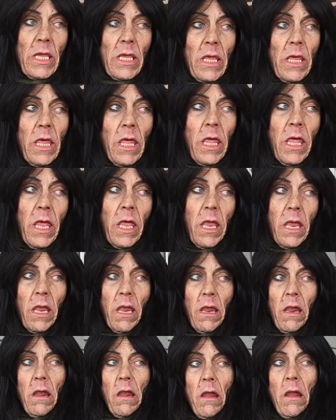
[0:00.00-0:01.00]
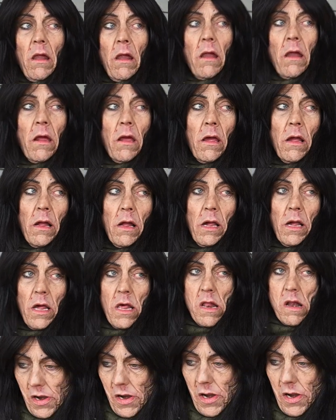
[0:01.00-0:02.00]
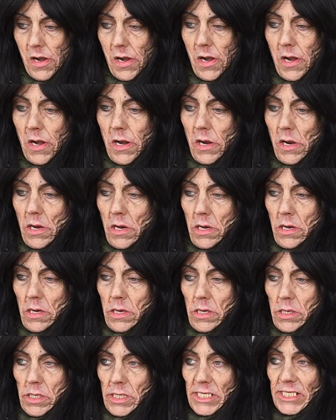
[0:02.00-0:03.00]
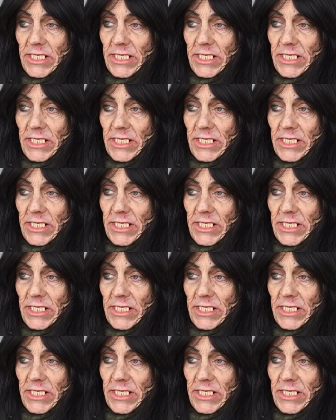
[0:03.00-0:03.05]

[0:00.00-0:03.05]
you can say to the youth that not follow your footsteps?